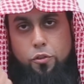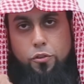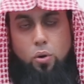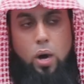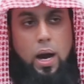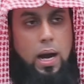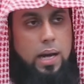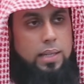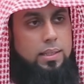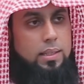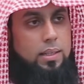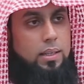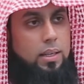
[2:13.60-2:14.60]
Fuad
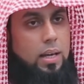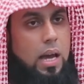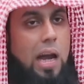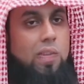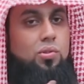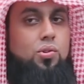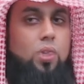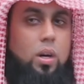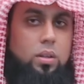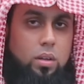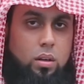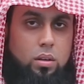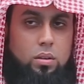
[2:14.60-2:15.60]
and
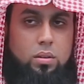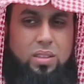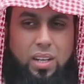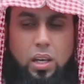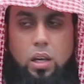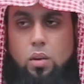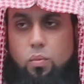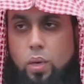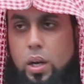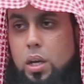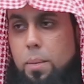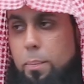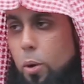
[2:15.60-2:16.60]
Sadr. Three
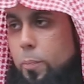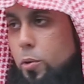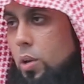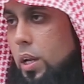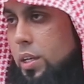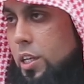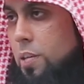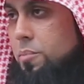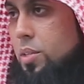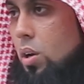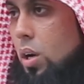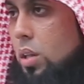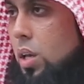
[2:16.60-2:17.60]
very popular terms
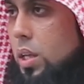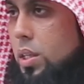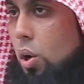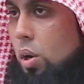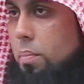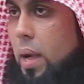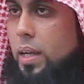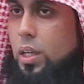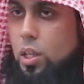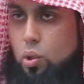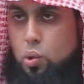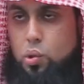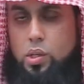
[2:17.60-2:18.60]
that Allah the Almighty
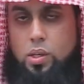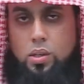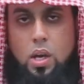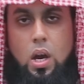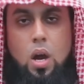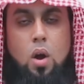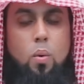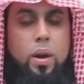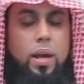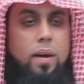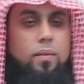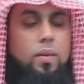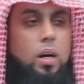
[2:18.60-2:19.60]
uses.
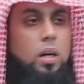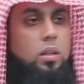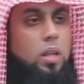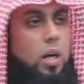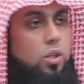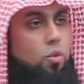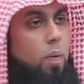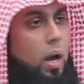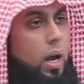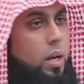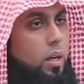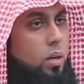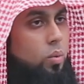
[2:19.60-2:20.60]
Whenever Allah
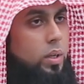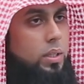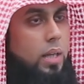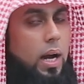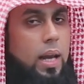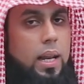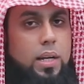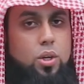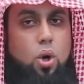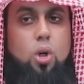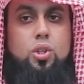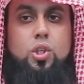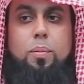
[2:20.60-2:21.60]
subhanahu wa ta'ala
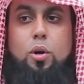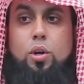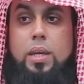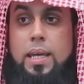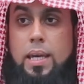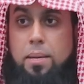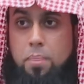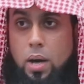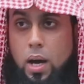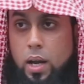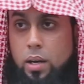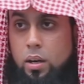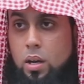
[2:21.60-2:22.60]
talks about
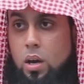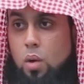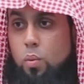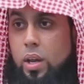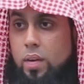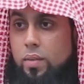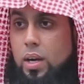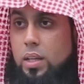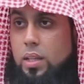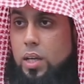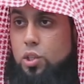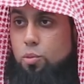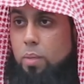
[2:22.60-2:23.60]
Iman, Whenever
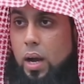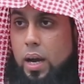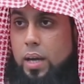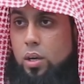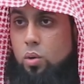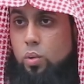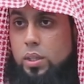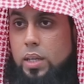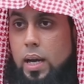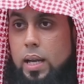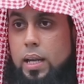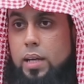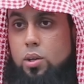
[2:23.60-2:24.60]
Allah subhanahu wa
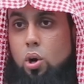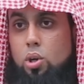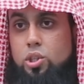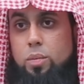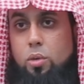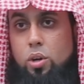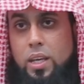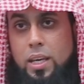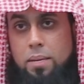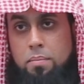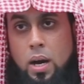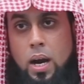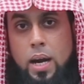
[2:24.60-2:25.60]
ta'ala talks about
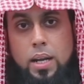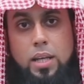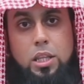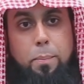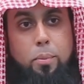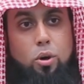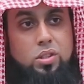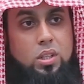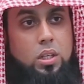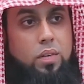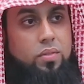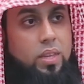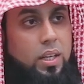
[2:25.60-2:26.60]
Iman and the
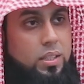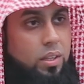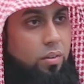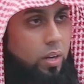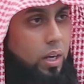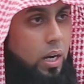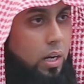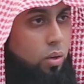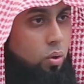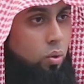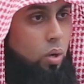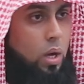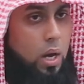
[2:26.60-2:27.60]
positive things in regard
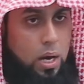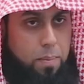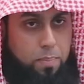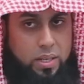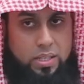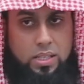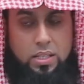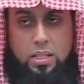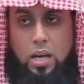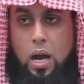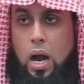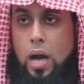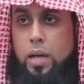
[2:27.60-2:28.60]
to a person's
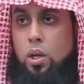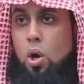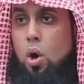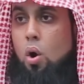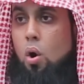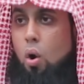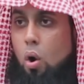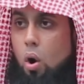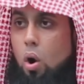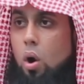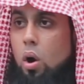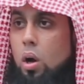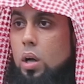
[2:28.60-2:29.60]
heart
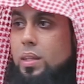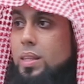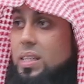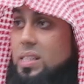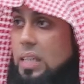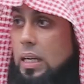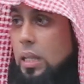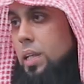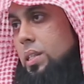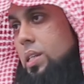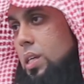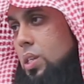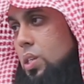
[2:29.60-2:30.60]
or the
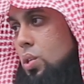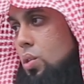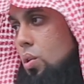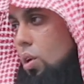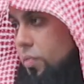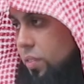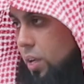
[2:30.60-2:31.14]
sicknesses of